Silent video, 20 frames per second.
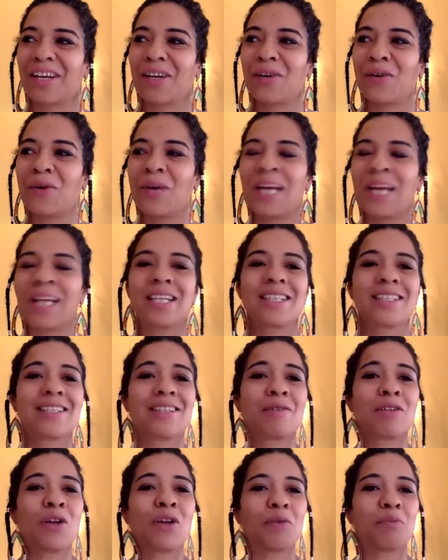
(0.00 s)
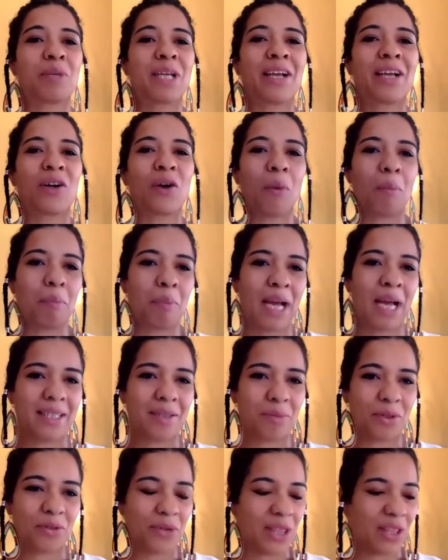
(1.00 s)
queerness not being
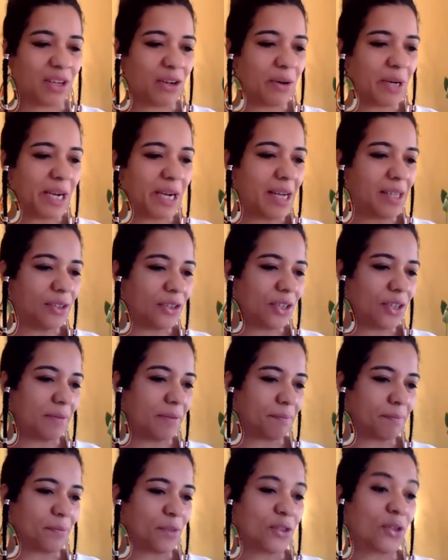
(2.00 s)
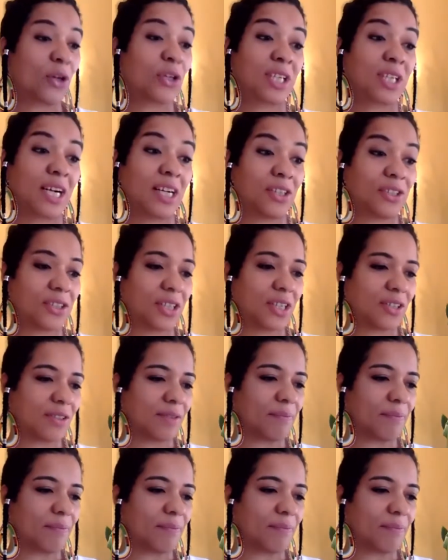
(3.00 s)
compatible with culture, certain cultures.